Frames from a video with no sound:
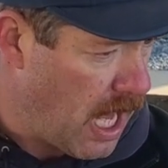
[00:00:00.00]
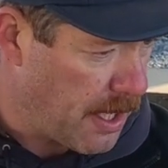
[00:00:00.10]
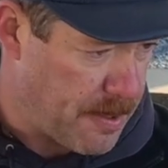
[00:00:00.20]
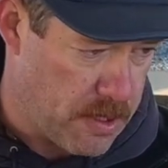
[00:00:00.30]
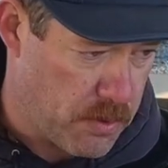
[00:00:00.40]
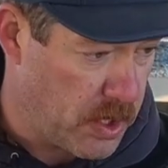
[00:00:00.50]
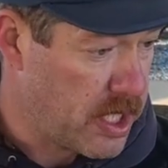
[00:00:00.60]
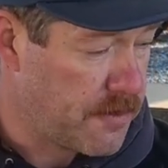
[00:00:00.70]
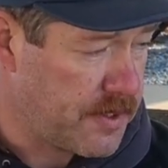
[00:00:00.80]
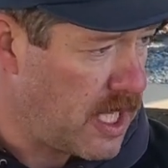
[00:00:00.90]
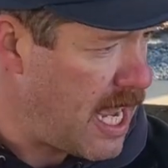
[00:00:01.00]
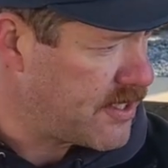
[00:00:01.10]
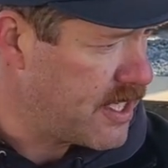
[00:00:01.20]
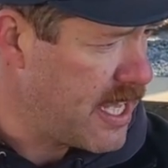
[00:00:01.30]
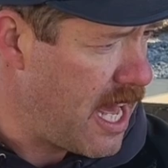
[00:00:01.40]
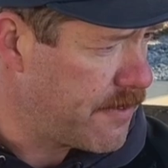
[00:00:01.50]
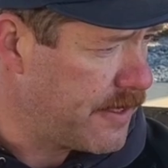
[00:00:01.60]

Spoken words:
I'm getting really good velocity out of